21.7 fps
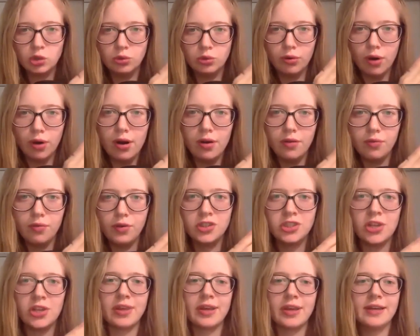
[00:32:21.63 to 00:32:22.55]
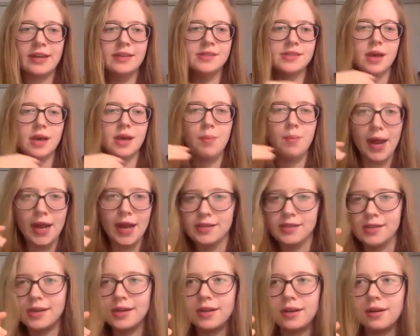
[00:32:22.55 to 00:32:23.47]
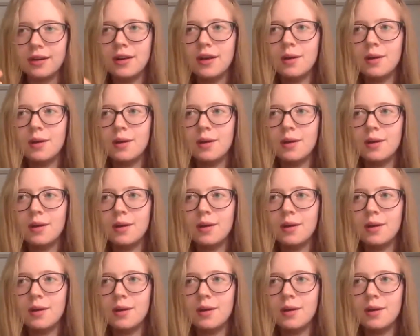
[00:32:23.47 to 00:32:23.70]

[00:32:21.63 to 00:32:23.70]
growth, which I think is amazing.